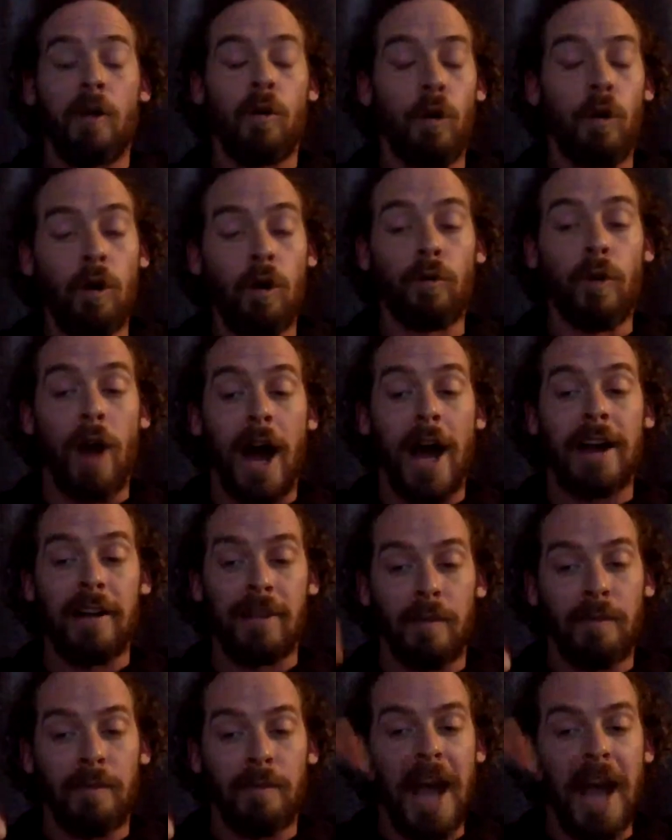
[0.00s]
whole ride
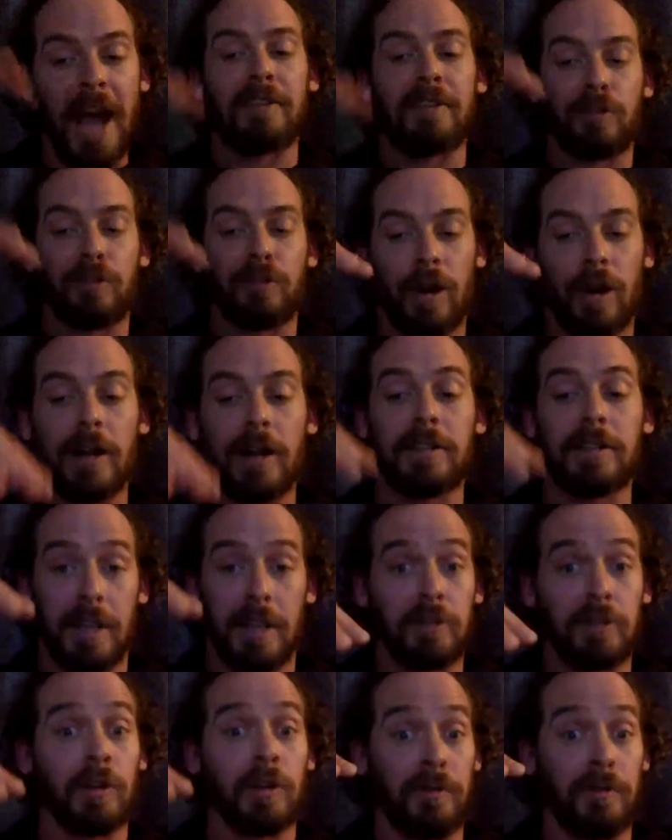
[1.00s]
on the back of the trucks
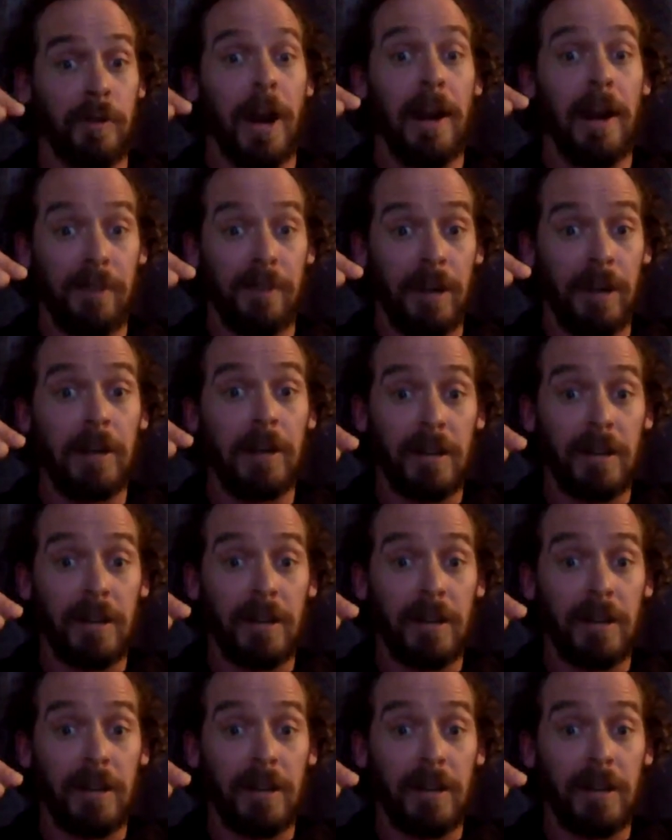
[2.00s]
that took forever?